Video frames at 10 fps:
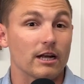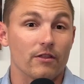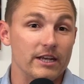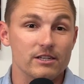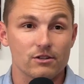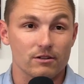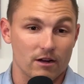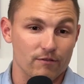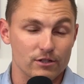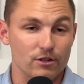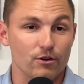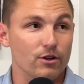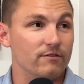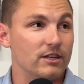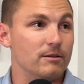On the Eastern Conference, though, you
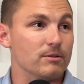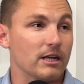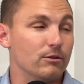have teams like